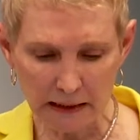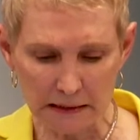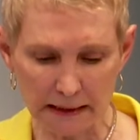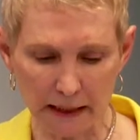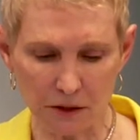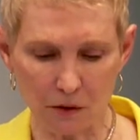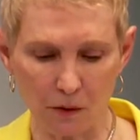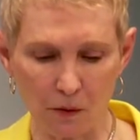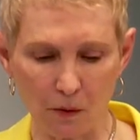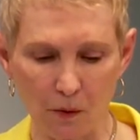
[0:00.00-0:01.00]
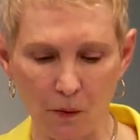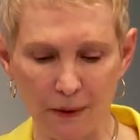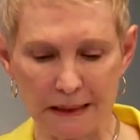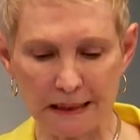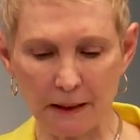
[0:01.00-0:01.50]
Saints,
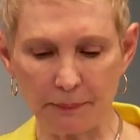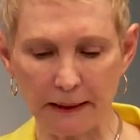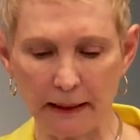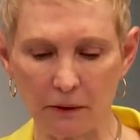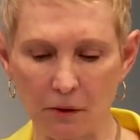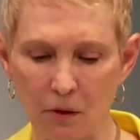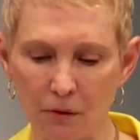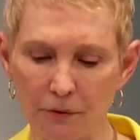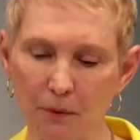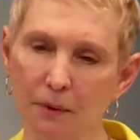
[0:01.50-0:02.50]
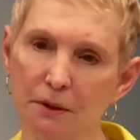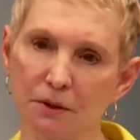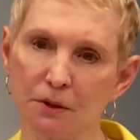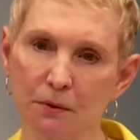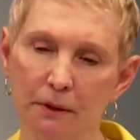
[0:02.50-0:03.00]
was stepping out all there was
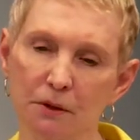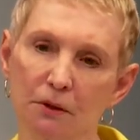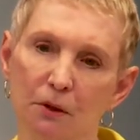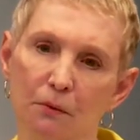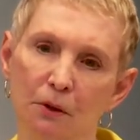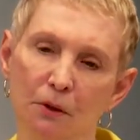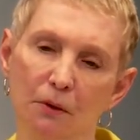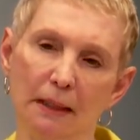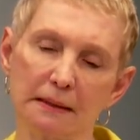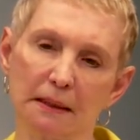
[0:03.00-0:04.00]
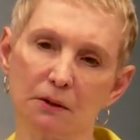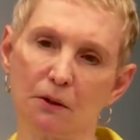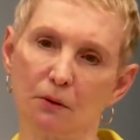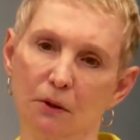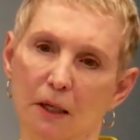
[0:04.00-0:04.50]
to it. You know, I said, you
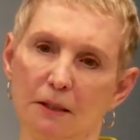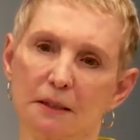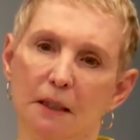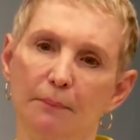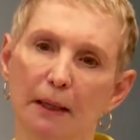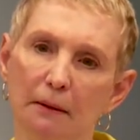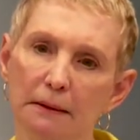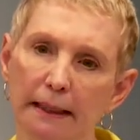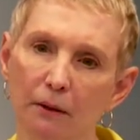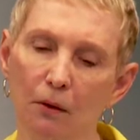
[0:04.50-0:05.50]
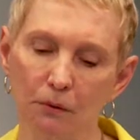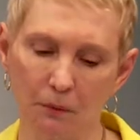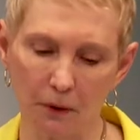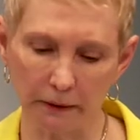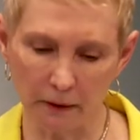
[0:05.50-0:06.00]
know, you got to step out and take a hold of
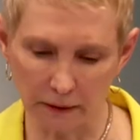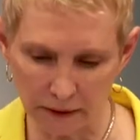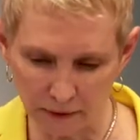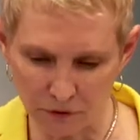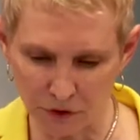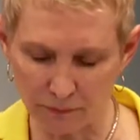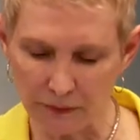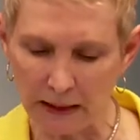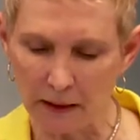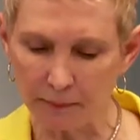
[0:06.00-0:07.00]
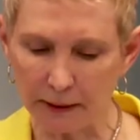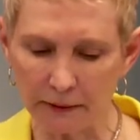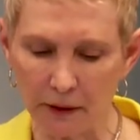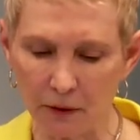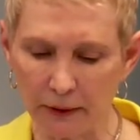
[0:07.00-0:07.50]
what God gives you. But
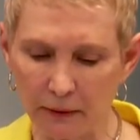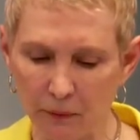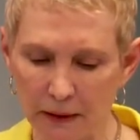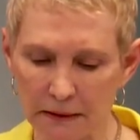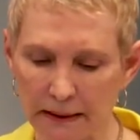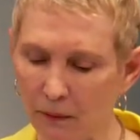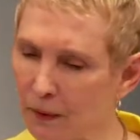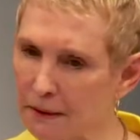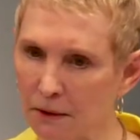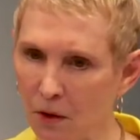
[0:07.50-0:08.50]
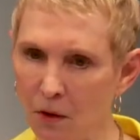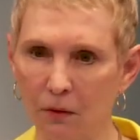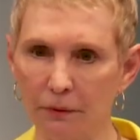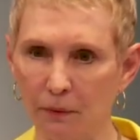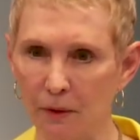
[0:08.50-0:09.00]
no, that wasn't
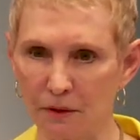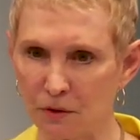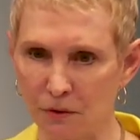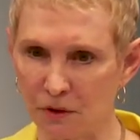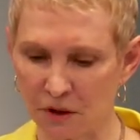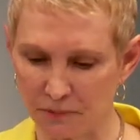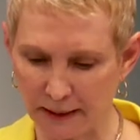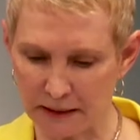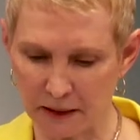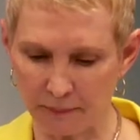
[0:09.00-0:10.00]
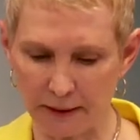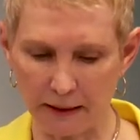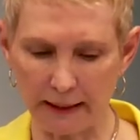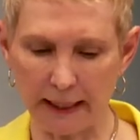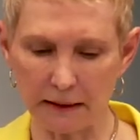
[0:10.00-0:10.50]
all there was to it just by stepping
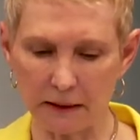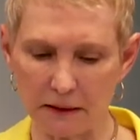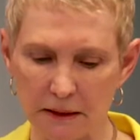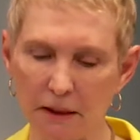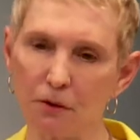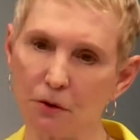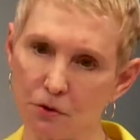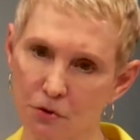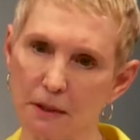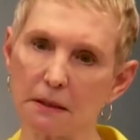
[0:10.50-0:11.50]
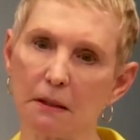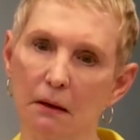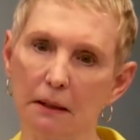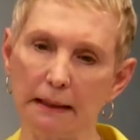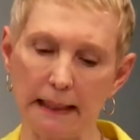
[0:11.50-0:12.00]
out. I had to continue to trust God.